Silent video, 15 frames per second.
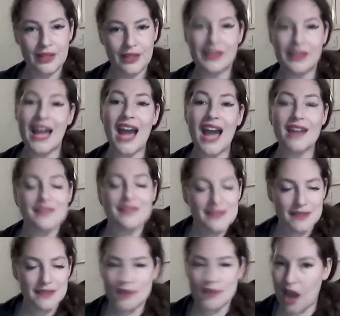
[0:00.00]
That
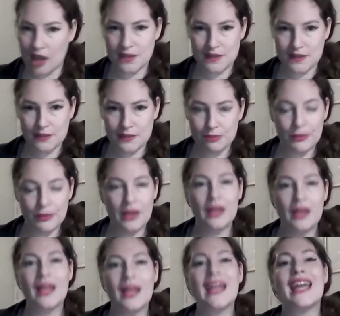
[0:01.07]
sucks.
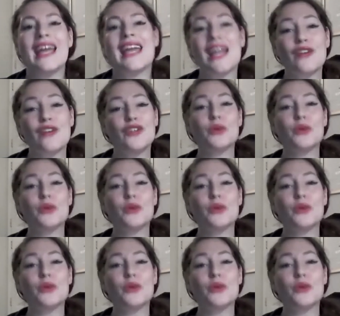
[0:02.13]
If